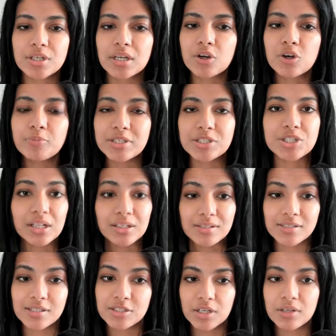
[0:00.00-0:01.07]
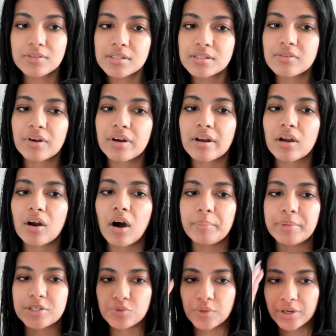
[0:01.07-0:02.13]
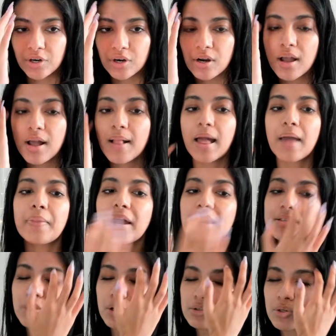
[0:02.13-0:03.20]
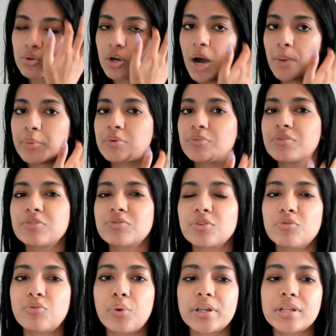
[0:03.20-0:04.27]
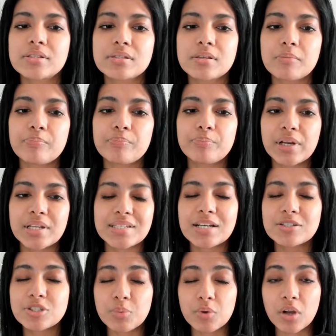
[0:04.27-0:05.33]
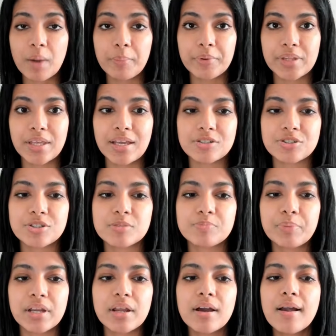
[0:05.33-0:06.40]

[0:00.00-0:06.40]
It could be jealousy. Jealousy is a very common trigger, and that is also common with fearful avoidance, but it's actually more common with anxious. But